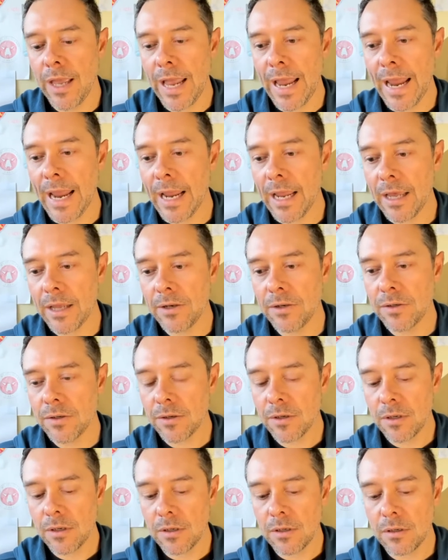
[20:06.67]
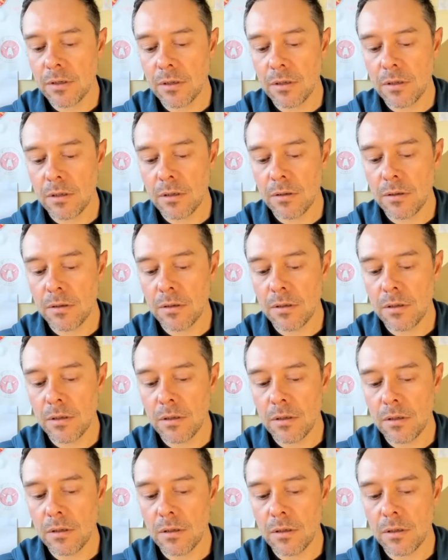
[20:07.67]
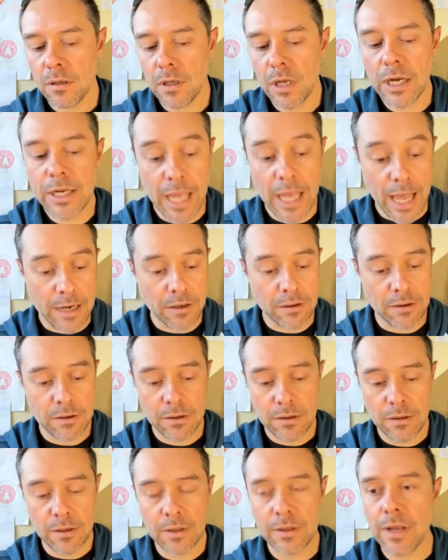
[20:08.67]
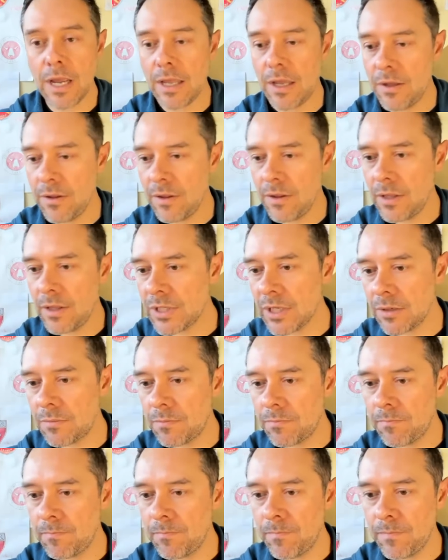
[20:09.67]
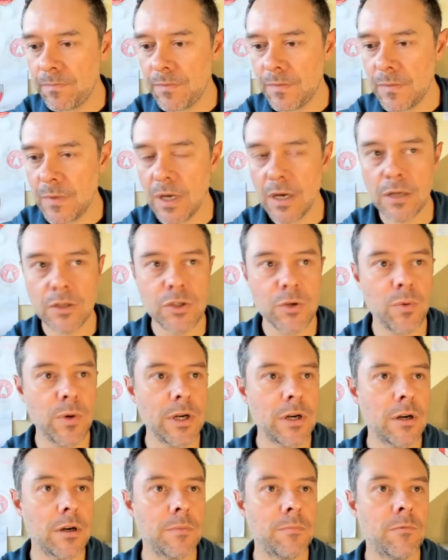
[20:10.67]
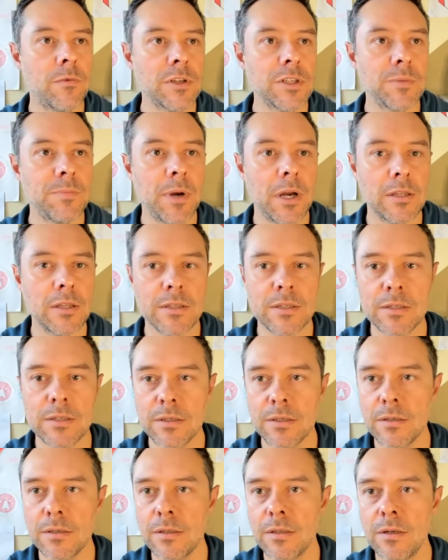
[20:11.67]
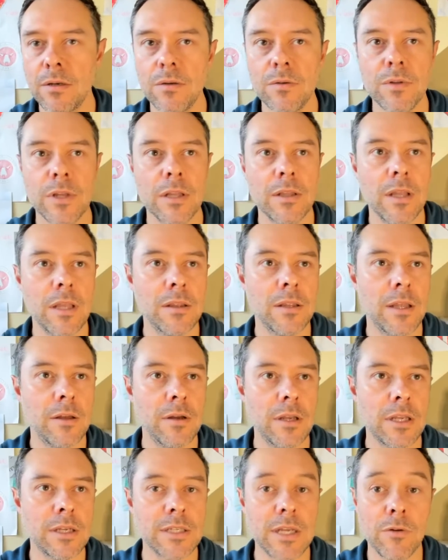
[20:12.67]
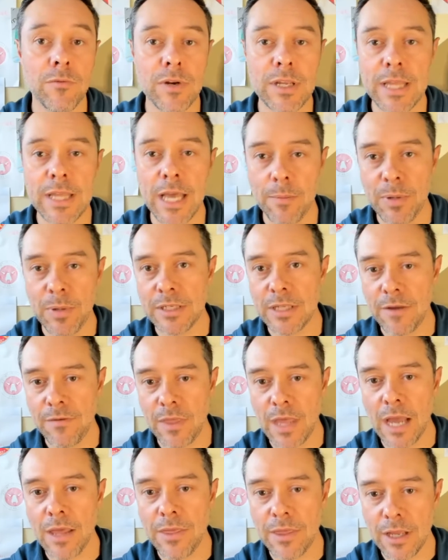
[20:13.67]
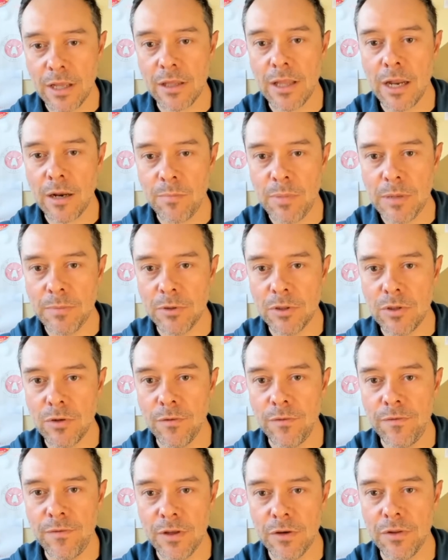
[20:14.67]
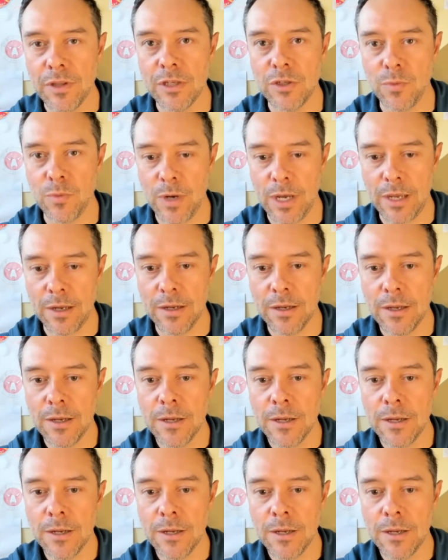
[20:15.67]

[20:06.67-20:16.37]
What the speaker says: And again, there was a Twitter response hold on, because I'll read that because I think a lot of people do feel this way.